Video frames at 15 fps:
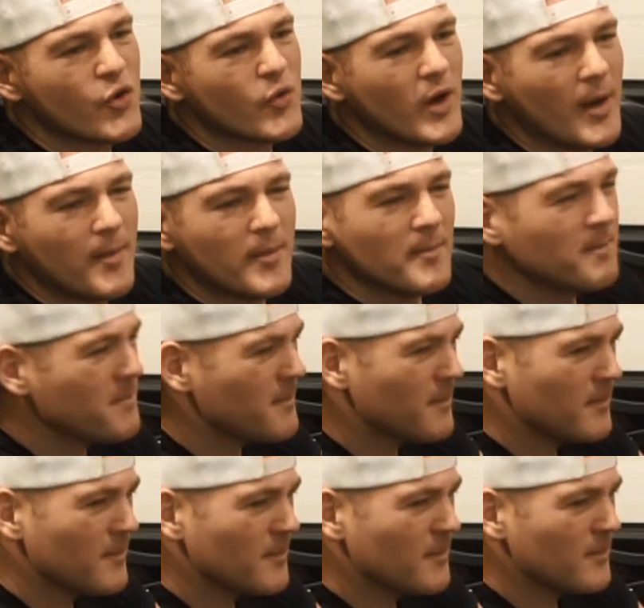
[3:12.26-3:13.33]
Europe,
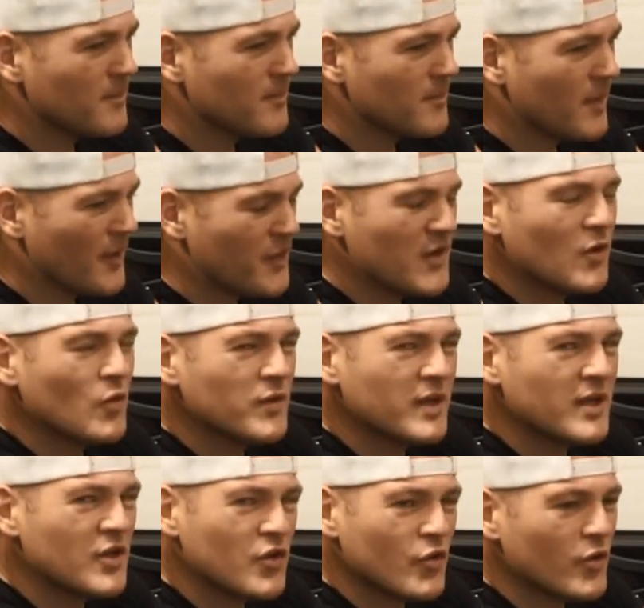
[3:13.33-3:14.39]

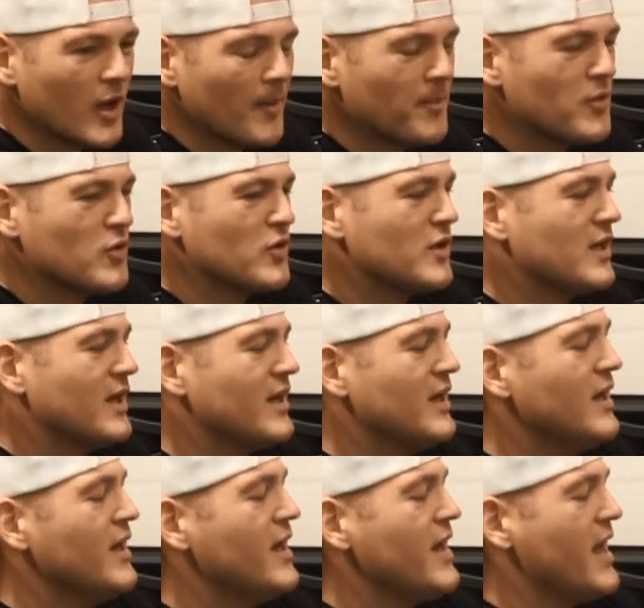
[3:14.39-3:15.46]
only in Europe you could get
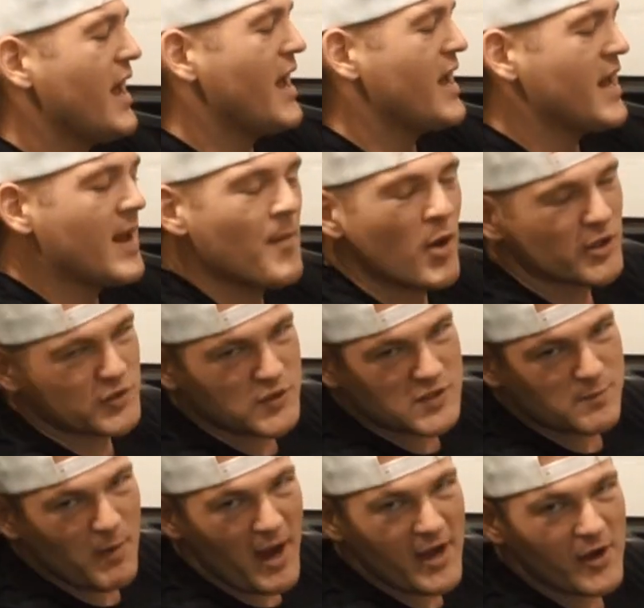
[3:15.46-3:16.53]
a MR2
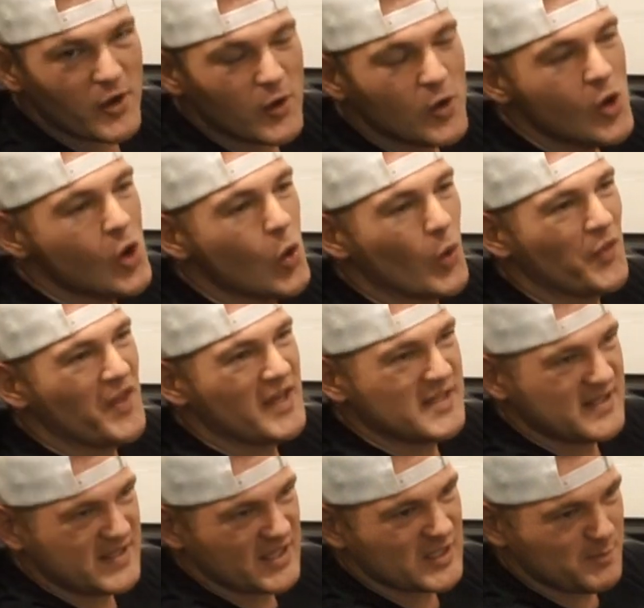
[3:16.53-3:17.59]
Spider with a
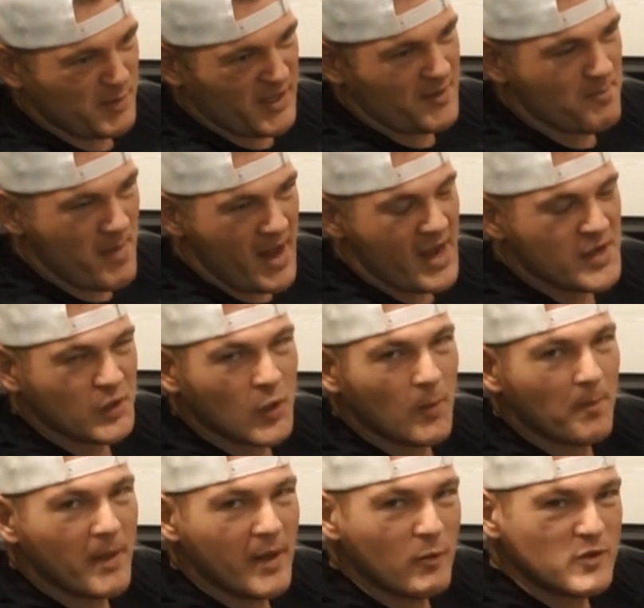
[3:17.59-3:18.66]
6-speed
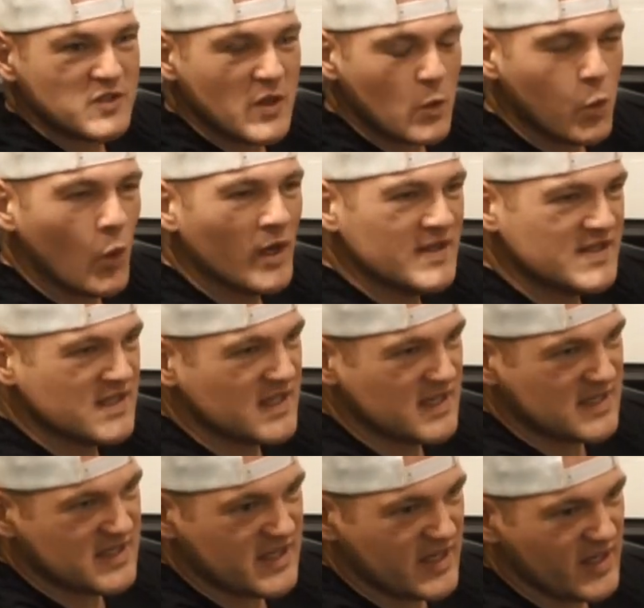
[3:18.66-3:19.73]
manual, but it was a
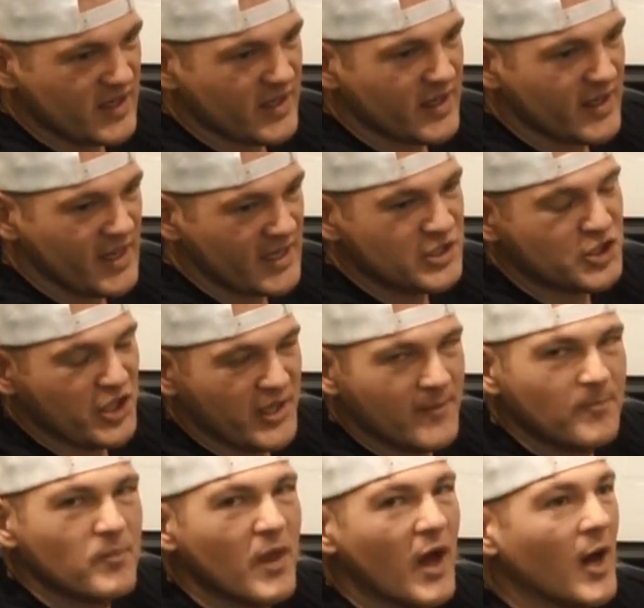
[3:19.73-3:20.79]
1zz engine.
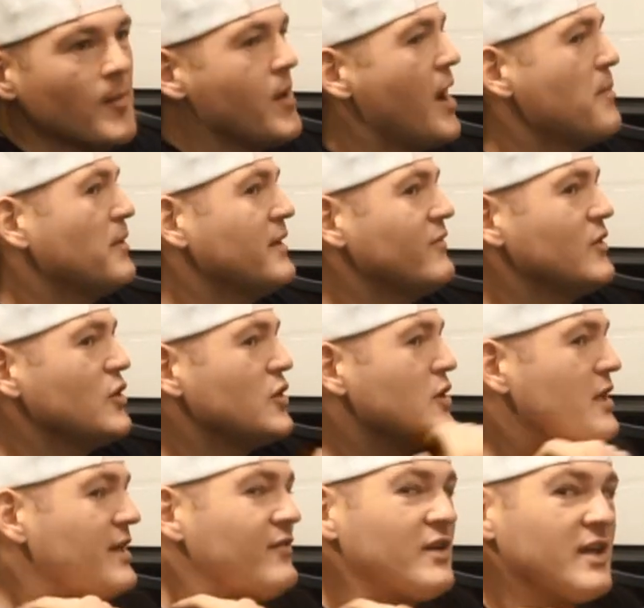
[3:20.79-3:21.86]
I believe you
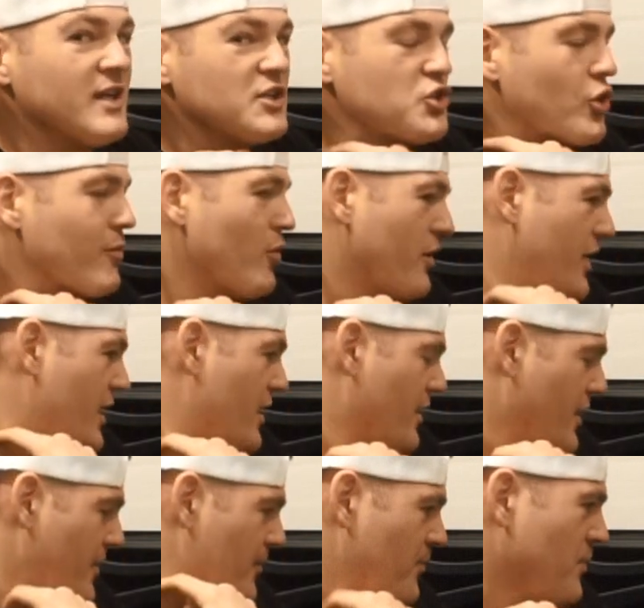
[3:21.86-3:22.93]
could even get a turbo kit
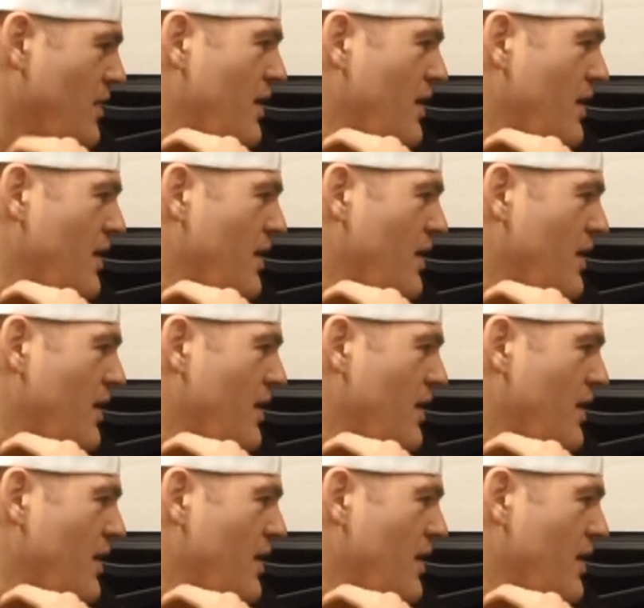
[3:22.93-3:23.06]
on them.